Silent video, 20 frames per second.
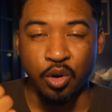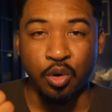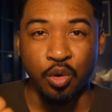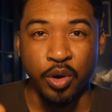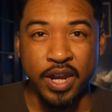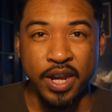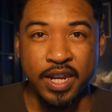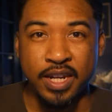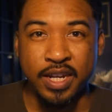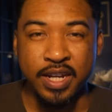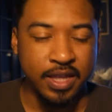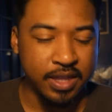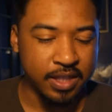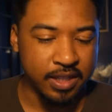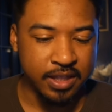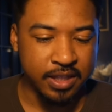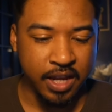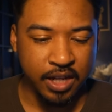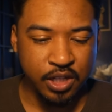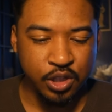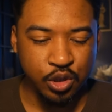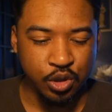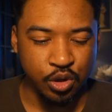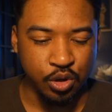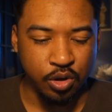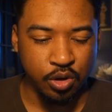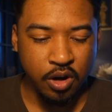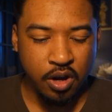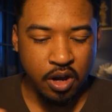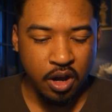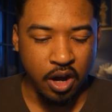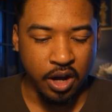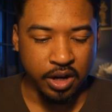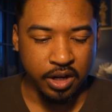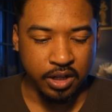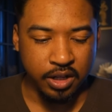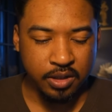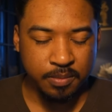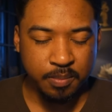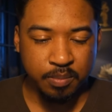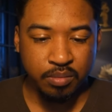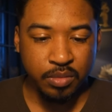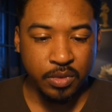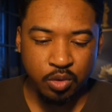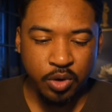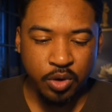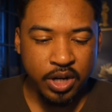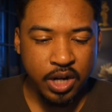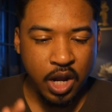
to making digital photos look like film. If you